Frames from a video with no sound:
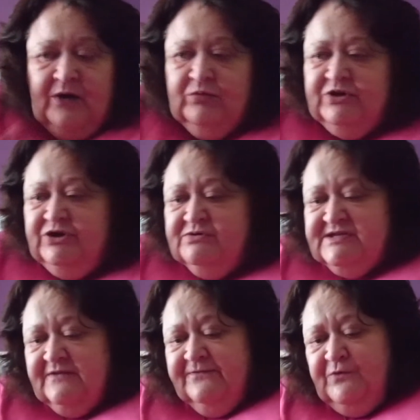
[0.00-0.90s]
would use
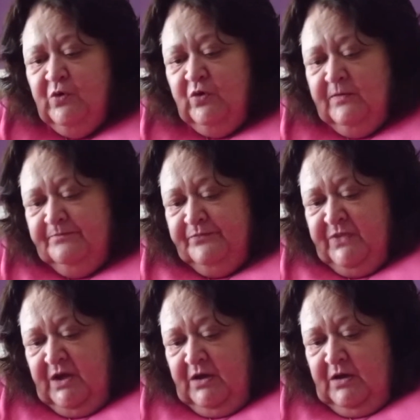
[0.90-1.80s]
it for,
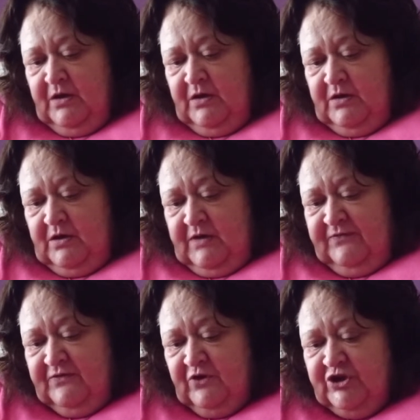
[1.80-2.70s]
if
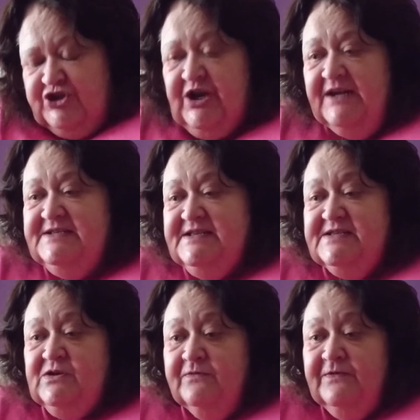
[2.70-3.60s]
you've got a chalice
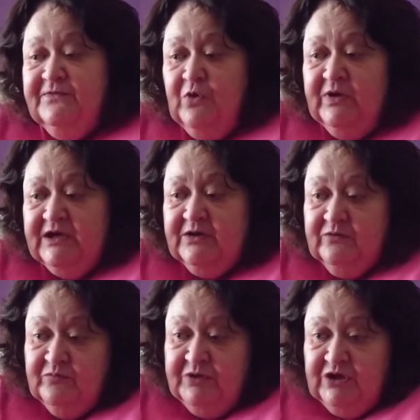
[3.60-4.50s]
that's overflowing, it
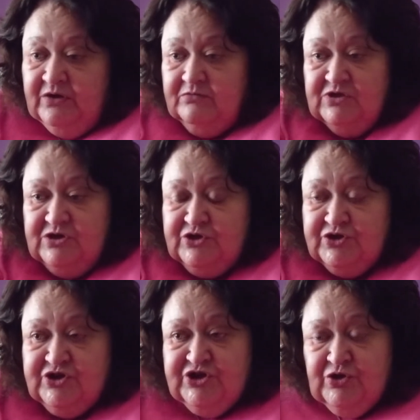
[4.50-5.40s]
can be
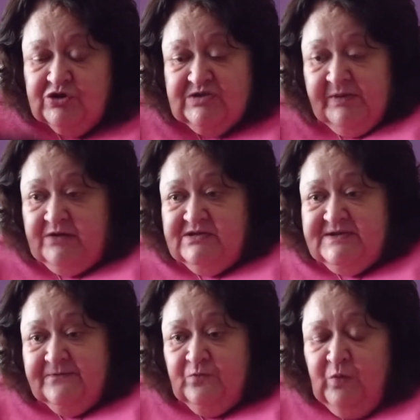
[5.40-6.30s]
talked about in
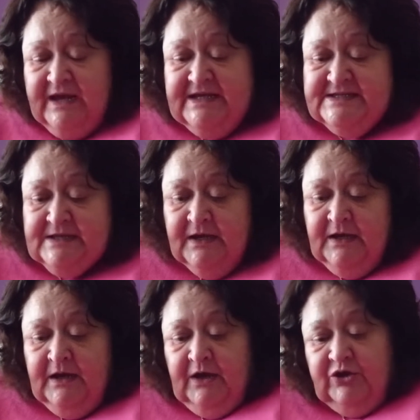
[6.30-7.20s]
different ways.
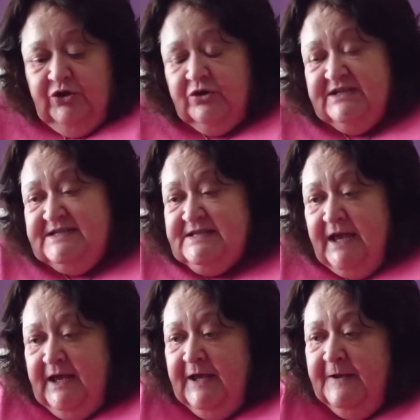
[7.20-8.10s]
You could
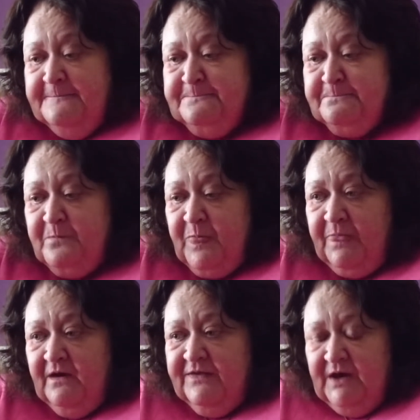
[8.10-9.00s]
say
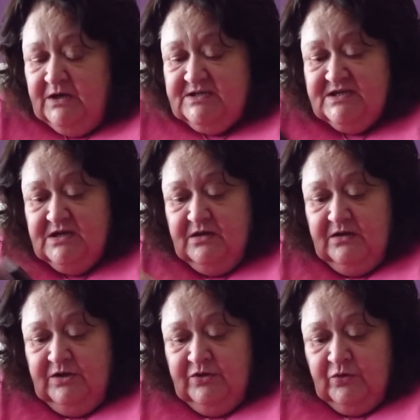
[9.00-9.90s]
that,
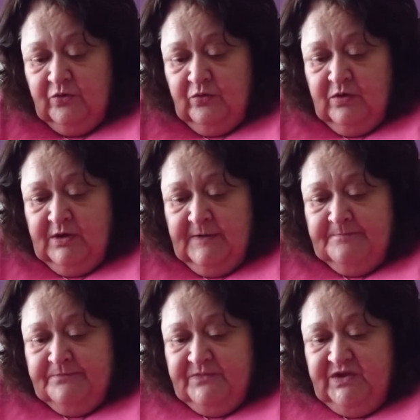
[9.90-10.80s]
you know,
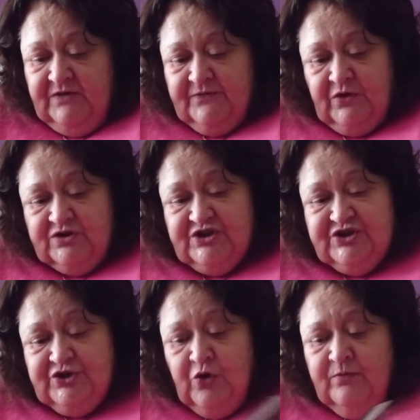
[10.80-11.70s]
you've got
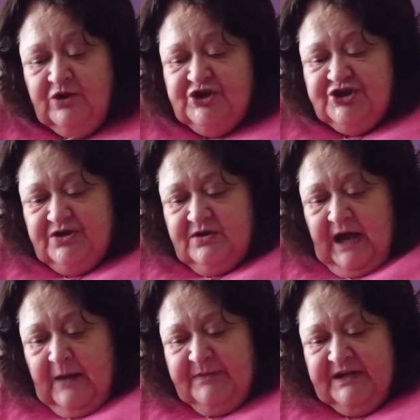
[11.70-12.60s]
so much
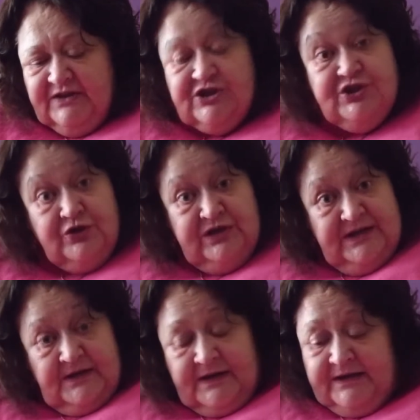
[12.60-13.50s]
happening that's good in
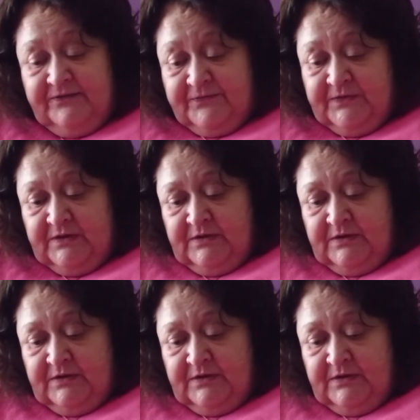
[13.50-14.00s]
your life.